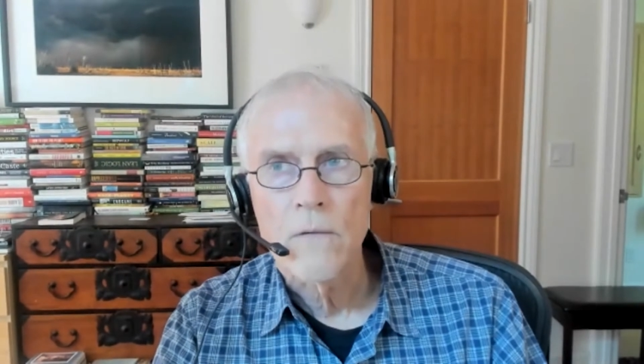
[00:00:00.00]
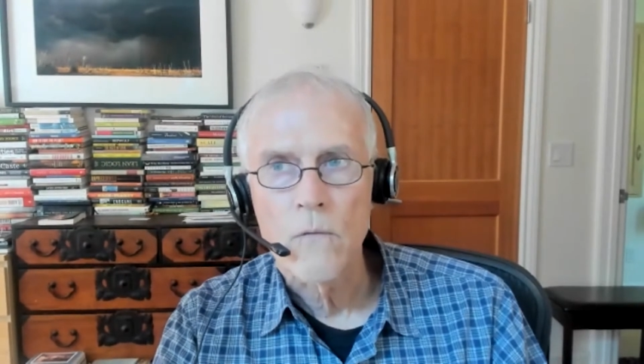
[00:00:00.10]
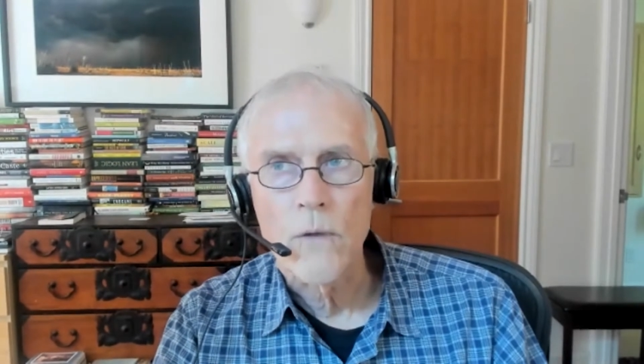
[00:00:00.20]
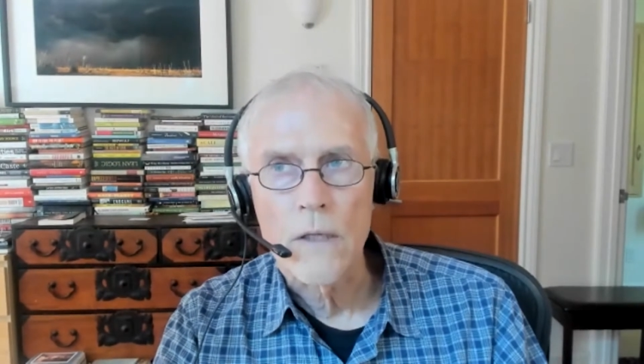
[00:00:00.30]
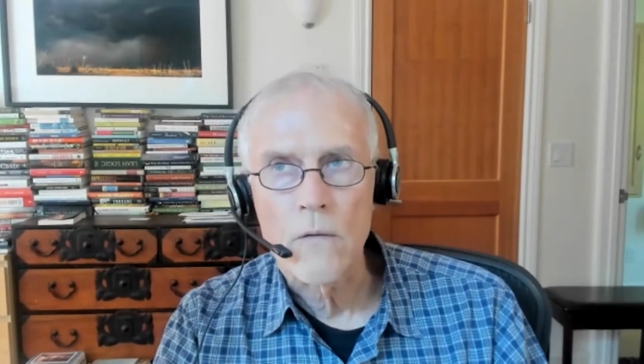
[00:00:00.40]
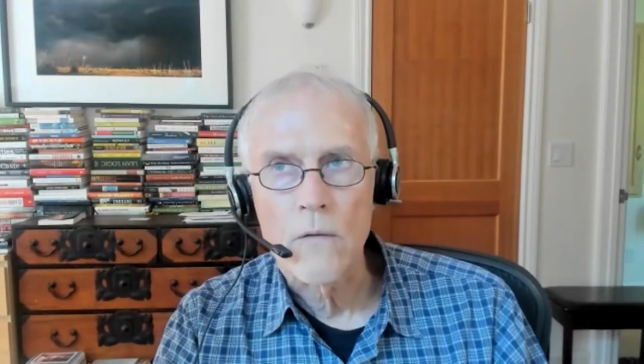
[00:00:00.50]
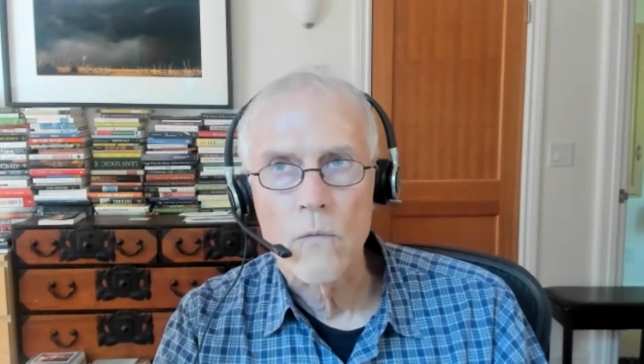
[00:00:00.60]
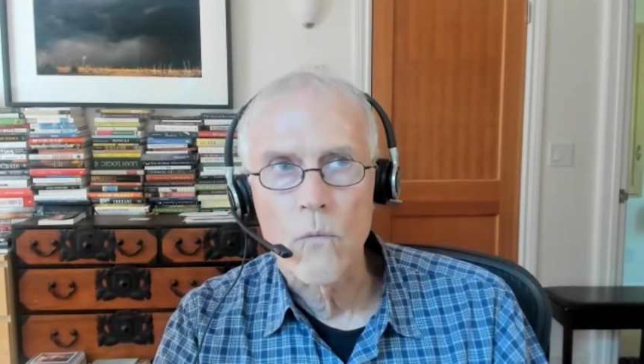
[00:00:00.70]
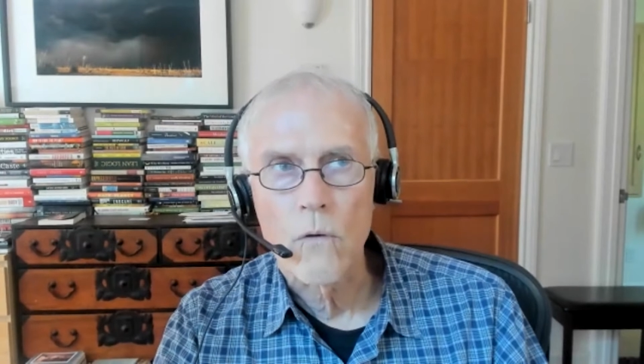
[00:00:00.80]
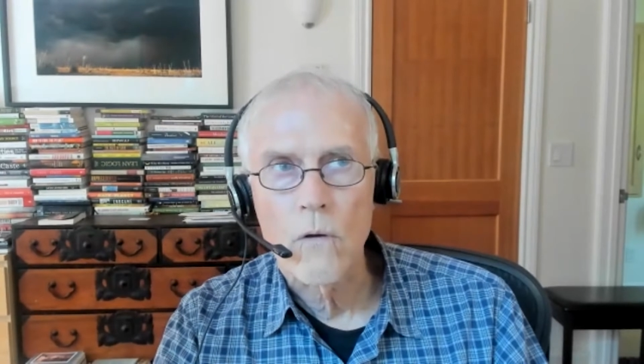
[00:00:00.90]
we
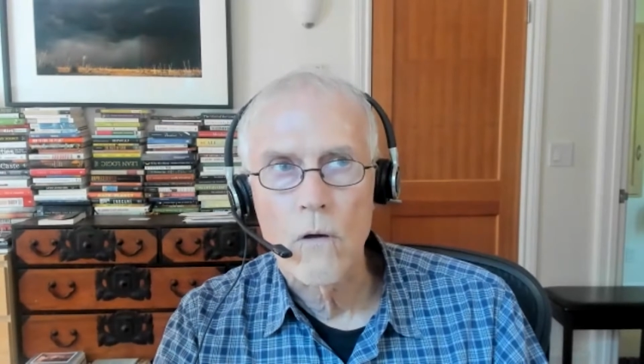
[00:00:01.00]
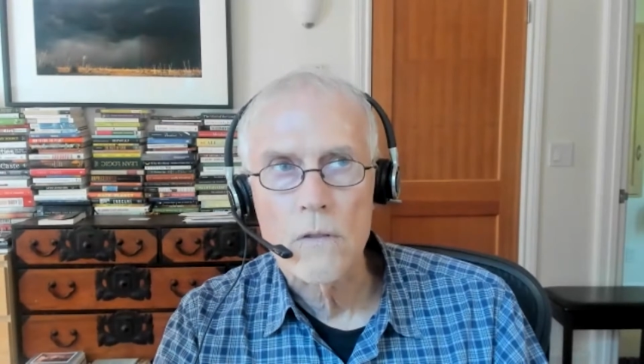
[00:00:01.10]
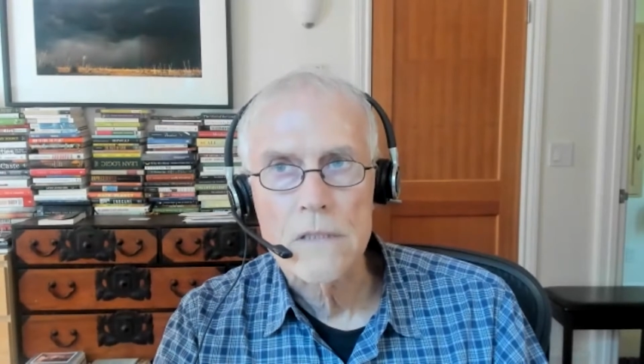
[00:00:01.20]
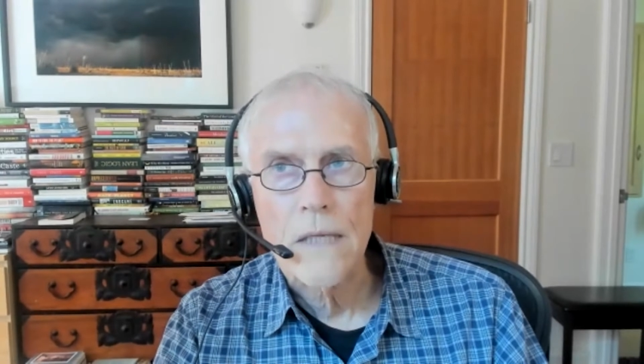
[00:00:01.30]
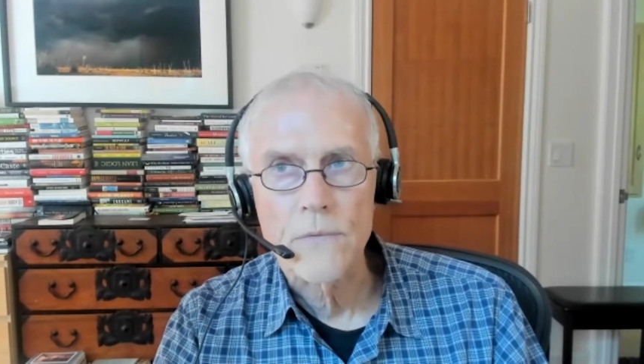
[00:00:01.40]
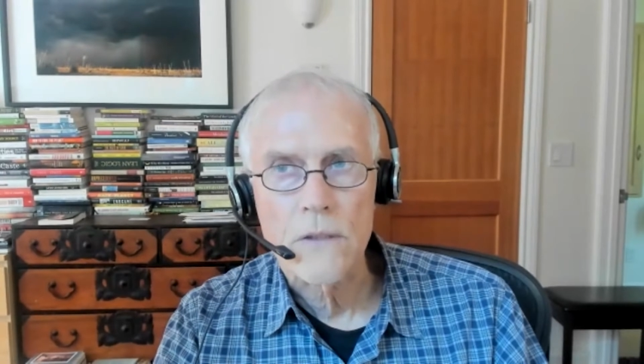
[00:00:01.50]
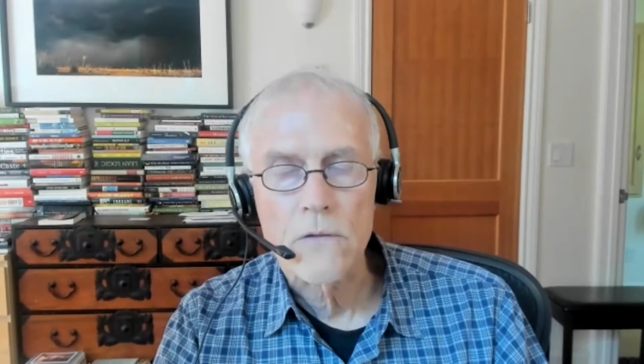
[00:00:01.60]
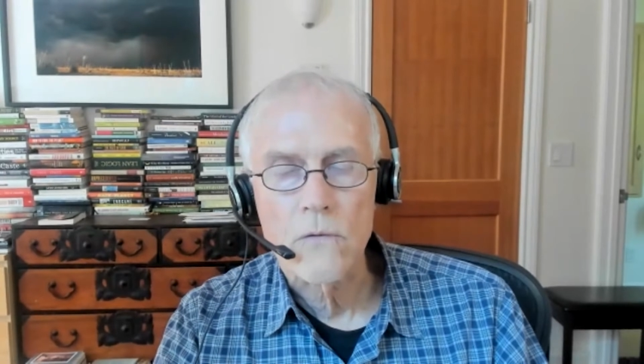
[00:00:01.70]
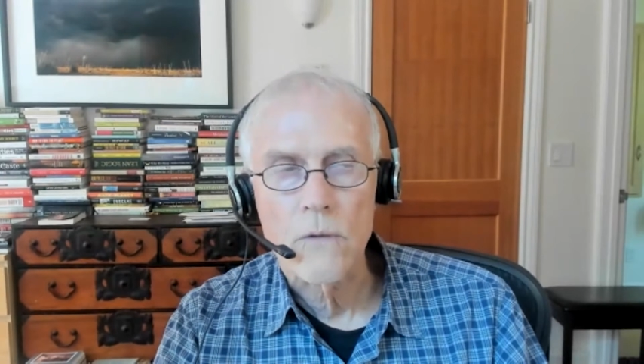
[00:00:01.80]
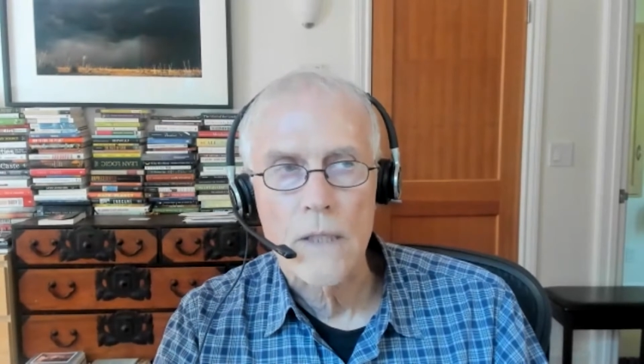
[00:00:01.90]
were all subject
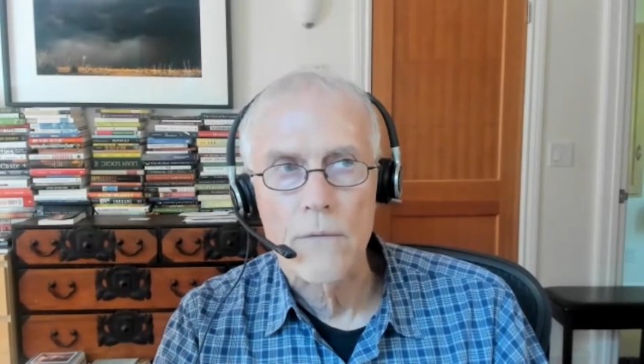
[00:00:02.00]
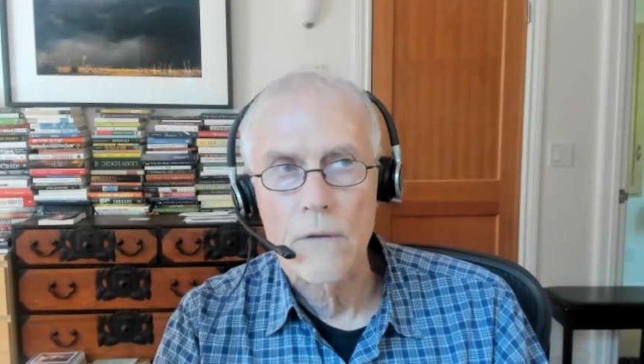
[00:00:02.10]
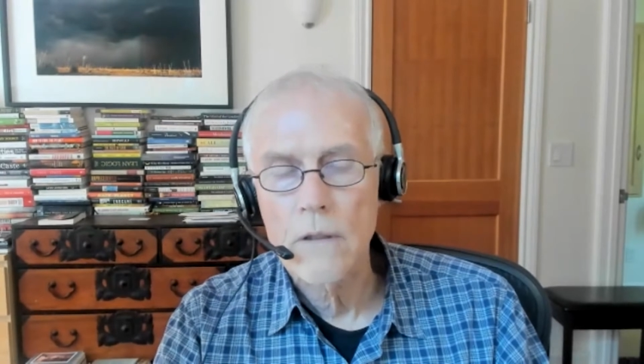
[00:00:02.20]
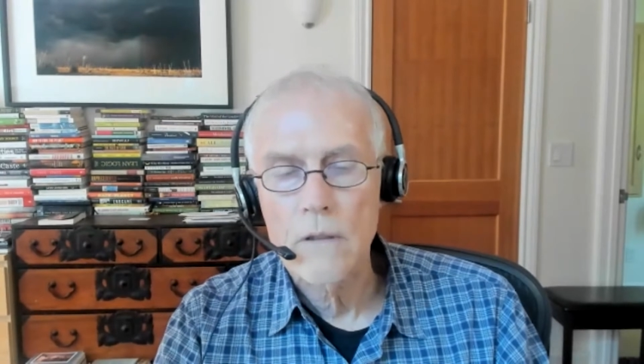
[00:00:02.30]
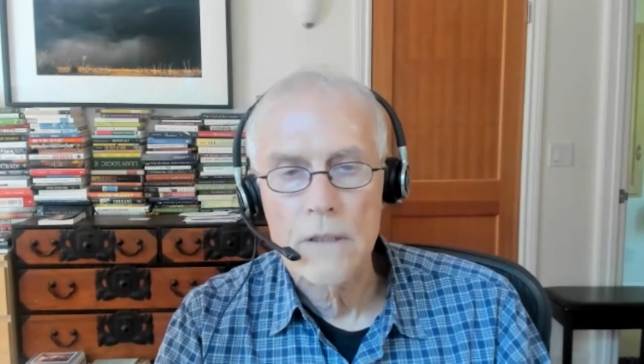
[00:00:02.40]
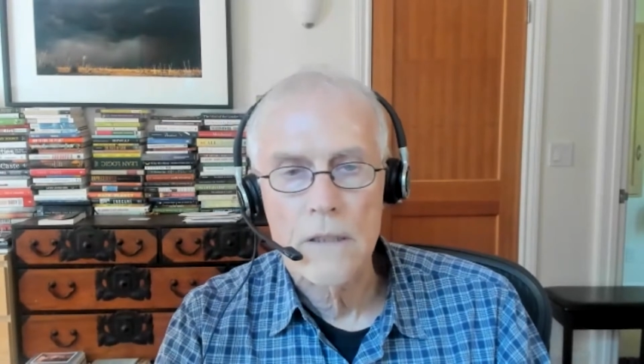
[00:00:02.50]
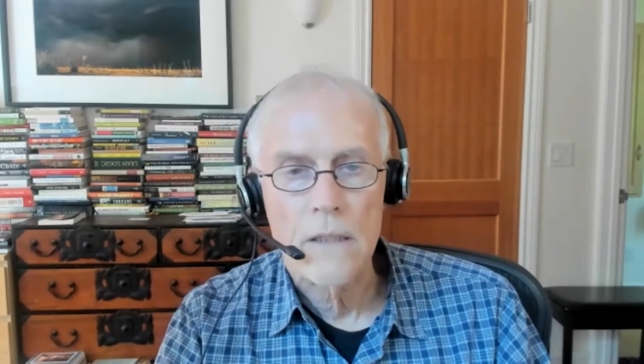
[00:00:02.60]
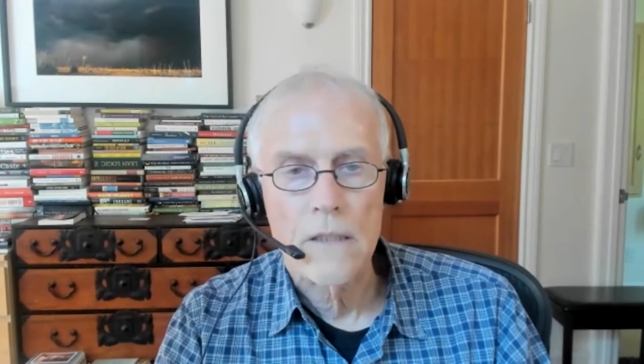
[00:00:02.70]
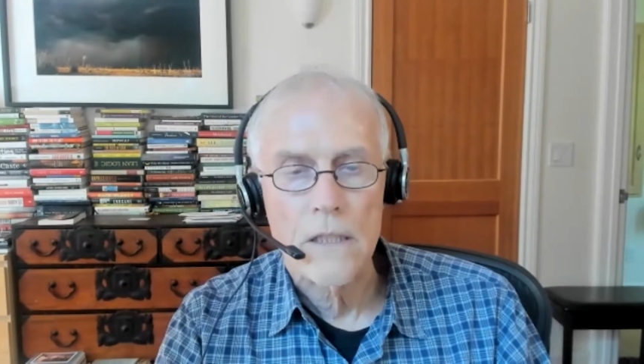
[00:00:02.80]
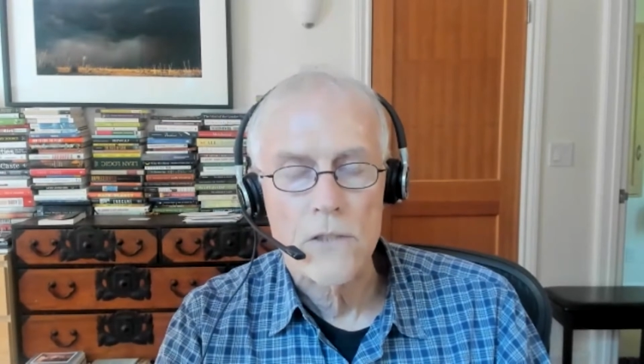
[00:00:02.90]
to what I would call an
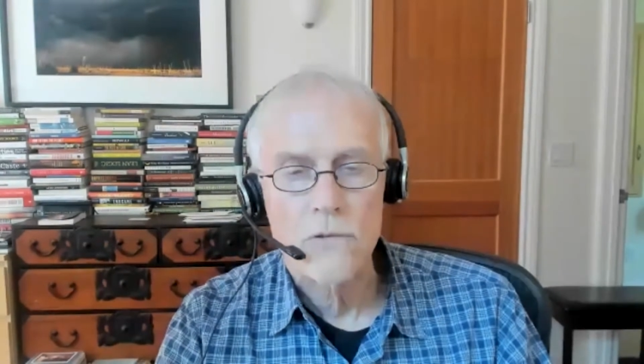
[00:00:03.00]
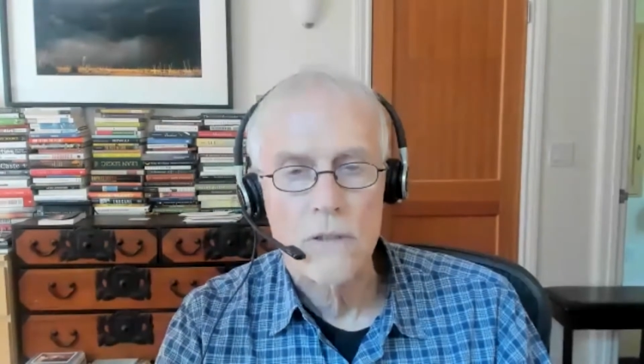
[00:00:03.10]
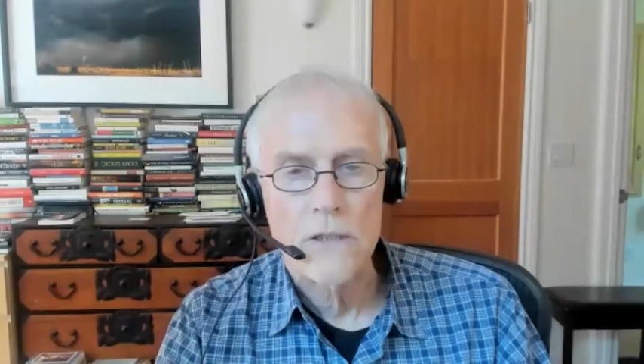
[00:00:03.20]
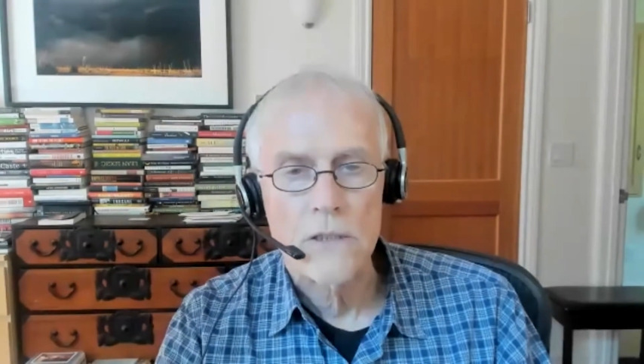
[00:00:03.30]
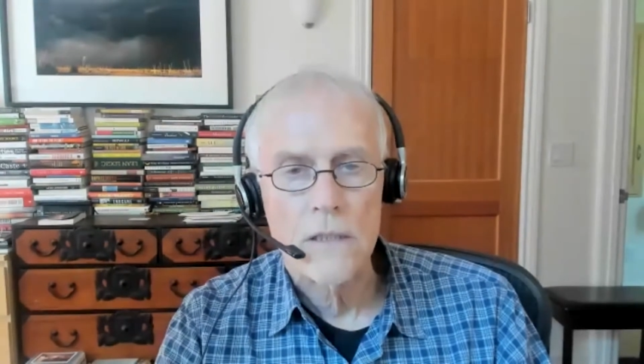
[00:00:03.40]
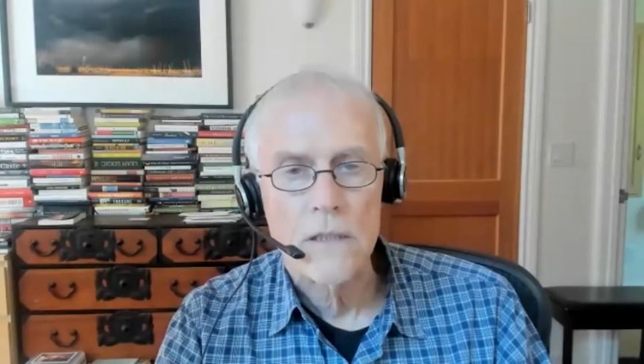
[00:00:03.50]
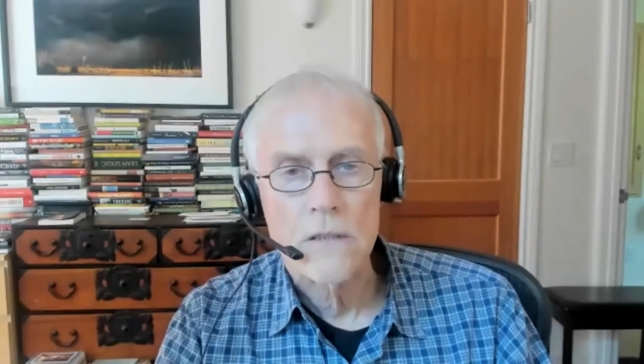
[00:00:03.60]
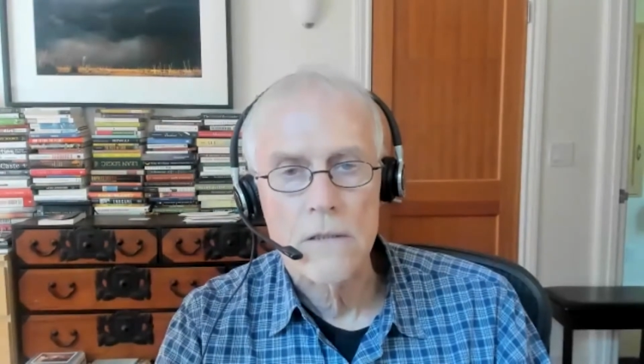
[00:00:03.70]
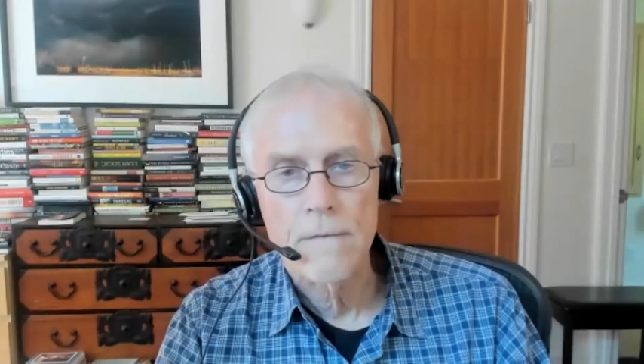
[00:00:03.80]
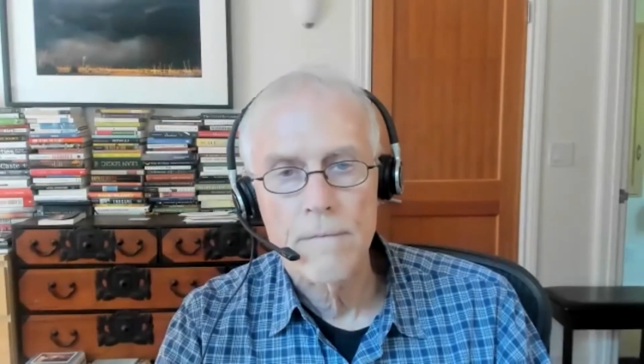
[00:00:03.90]
industrial education.